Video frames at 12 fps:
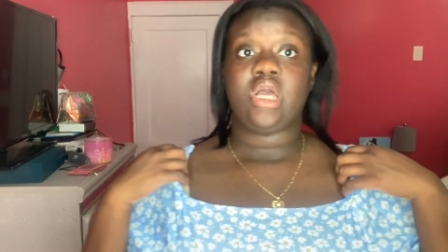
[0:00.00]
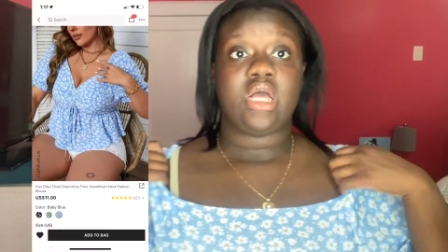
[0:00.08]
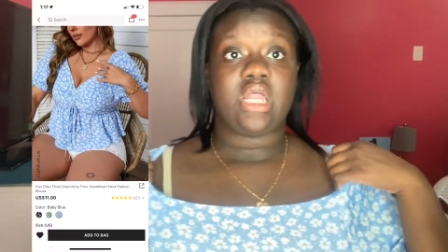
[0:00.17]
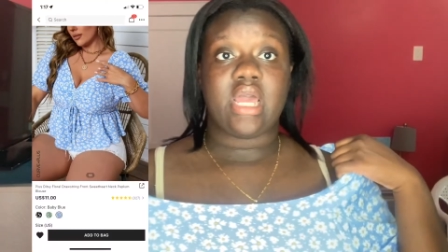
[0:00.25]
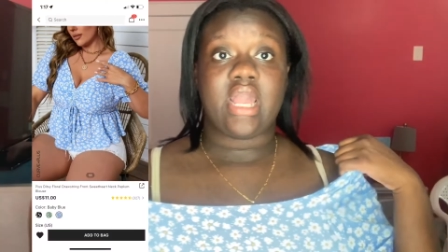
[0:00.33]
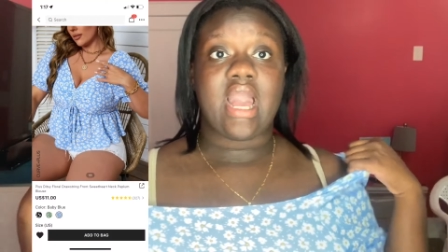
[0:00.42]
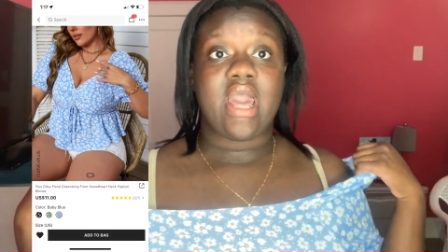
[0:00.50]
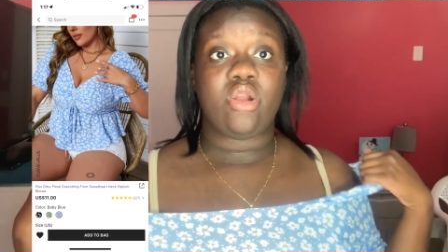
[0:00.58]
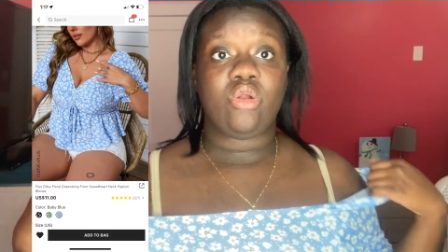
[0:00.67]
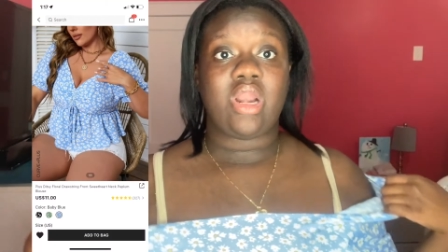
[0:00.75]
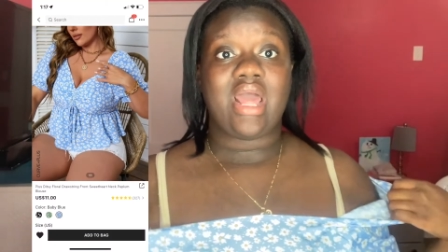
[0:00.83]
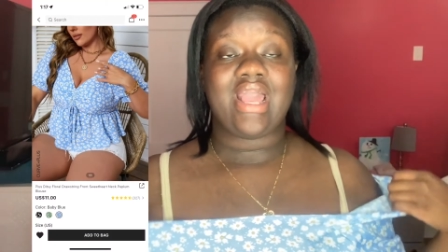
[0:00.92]
Like, I
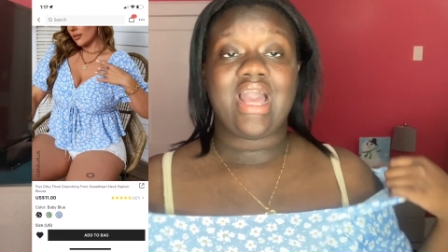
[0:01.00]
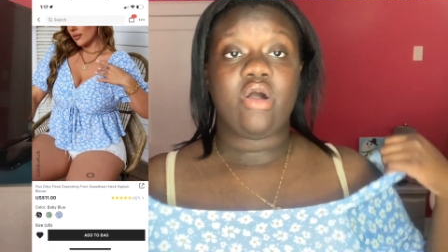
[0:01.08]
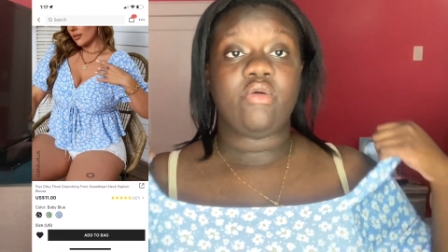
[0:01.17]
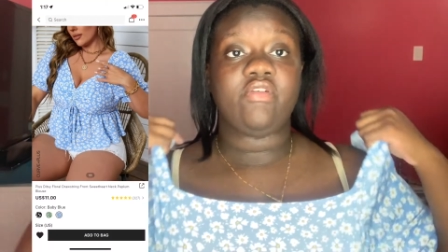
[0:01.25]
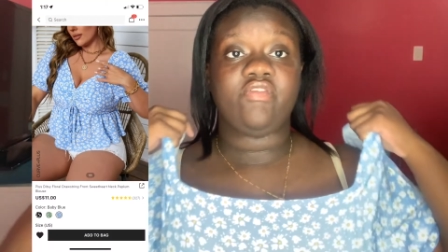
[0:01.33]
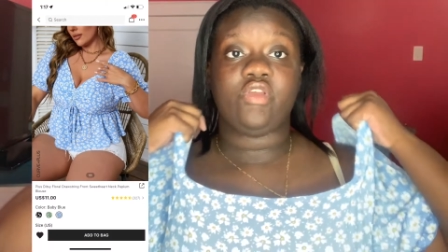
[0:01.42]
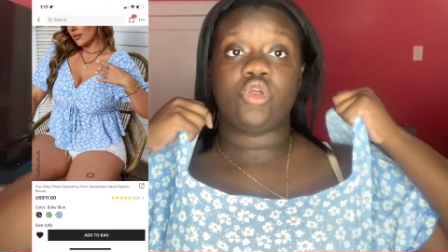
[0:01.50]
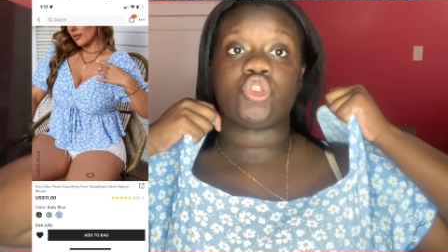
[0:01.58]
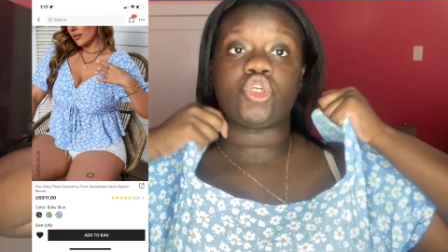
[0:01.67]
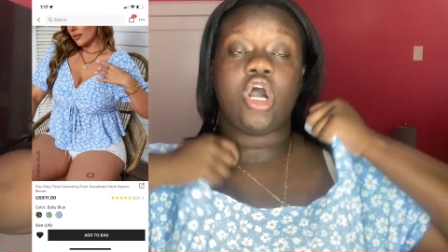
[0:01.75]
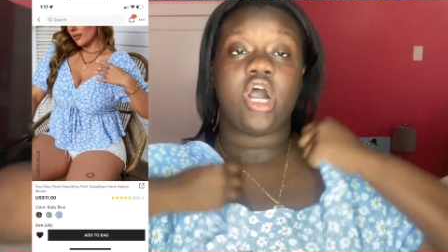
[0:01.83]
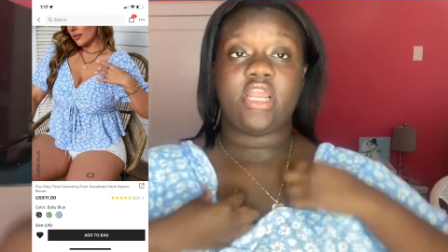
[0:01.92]
don't like how it feels
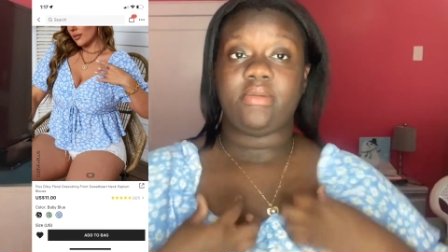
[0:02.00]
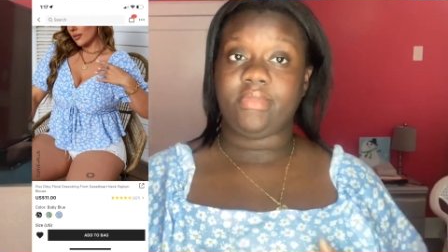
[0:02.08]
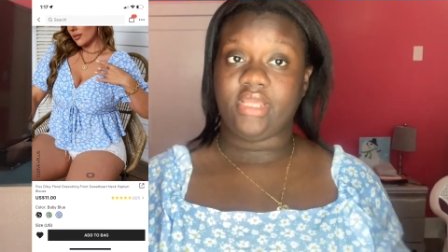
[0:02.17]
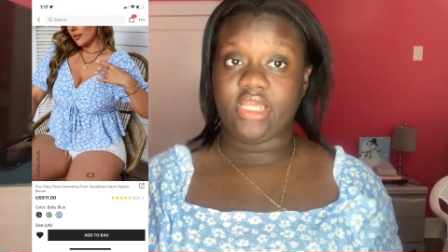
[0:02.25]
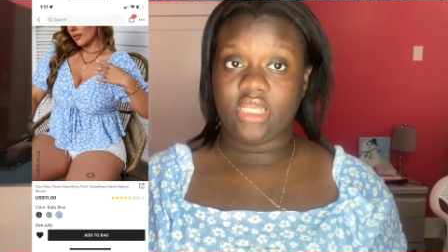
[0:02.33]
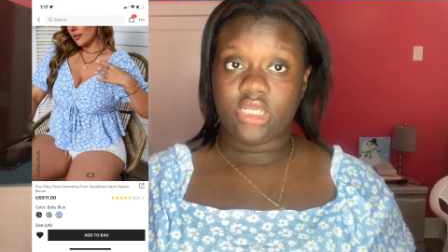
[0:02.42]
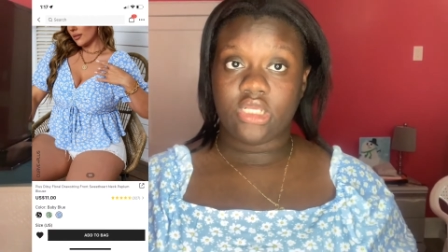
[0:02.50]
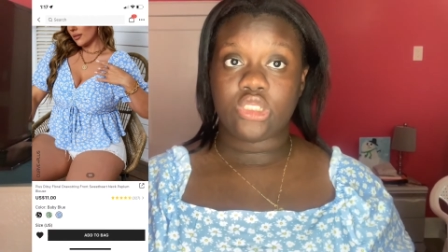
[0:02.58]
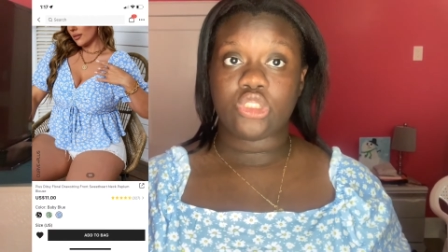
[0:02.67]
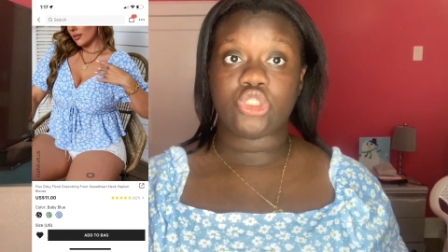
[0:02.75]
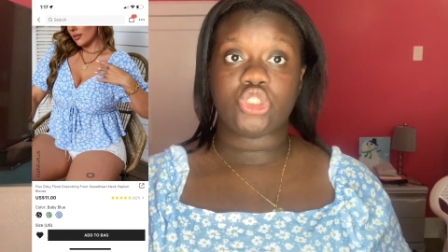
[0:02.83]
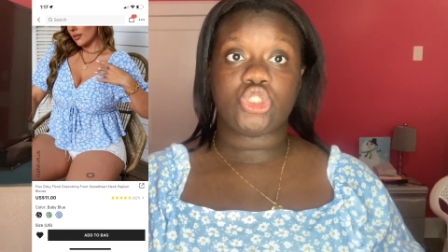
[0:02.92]
on me
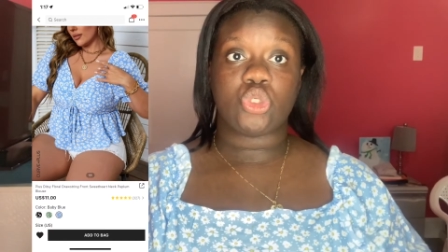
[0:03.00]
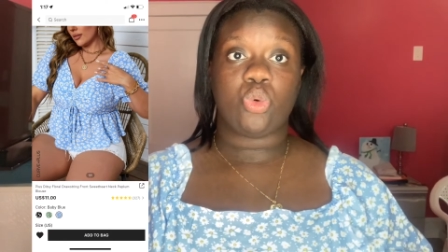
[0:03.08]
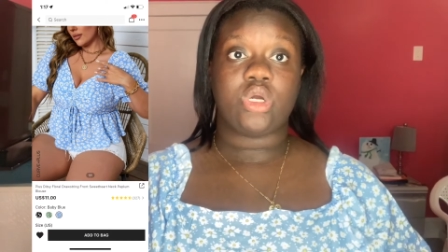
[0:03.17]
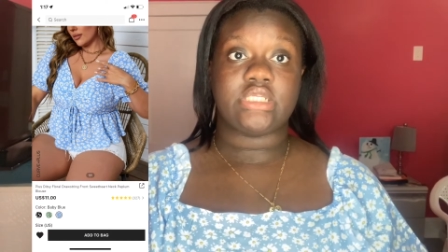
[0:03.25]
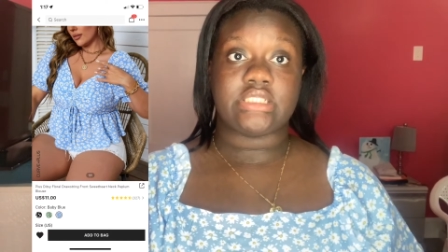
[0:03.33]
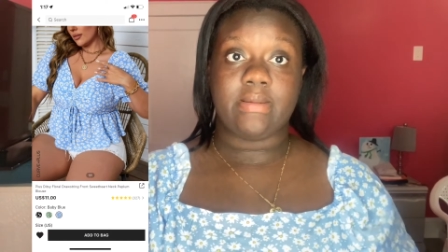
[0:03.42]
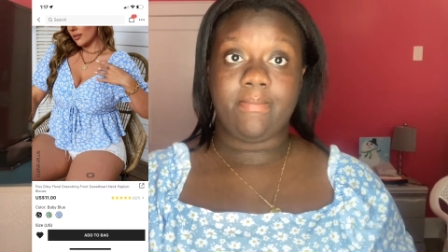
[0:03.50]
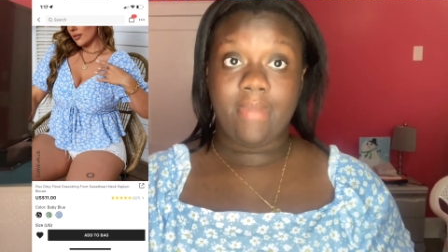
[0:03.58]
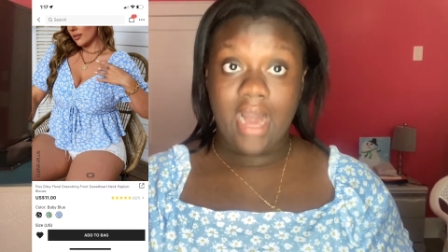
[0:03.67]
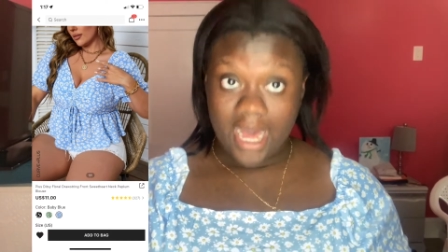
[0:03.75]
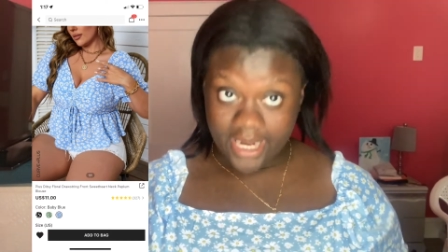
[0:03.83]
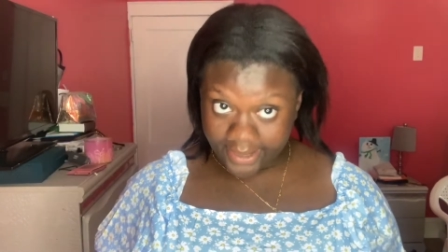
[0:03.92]
towards the
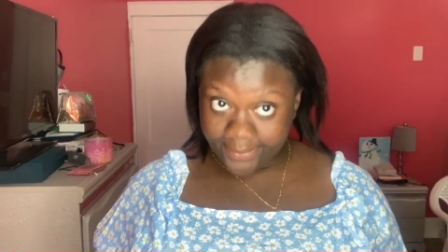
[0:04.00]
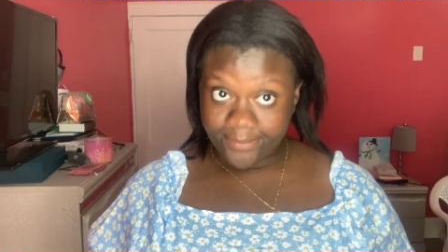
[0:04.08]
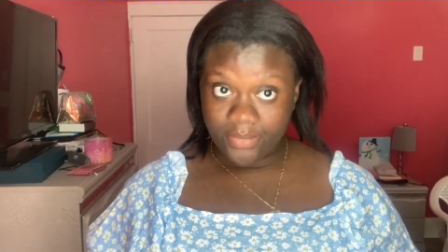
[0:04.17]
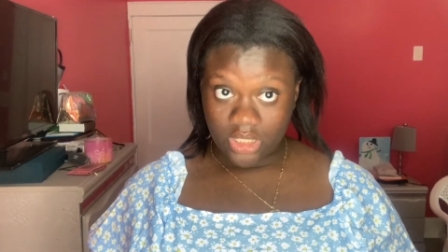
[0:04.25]
bottom.